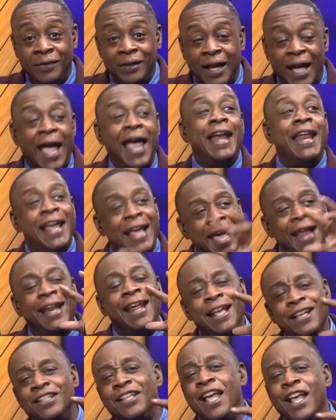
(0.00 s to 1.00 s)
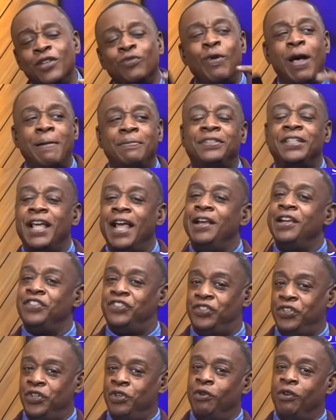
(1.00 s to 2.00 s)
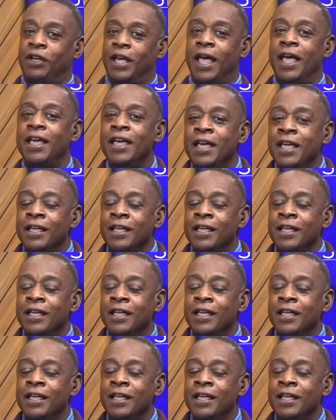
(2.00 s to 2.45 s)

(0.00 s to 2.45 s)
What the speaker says: And here's why I'm saying this to you, okay?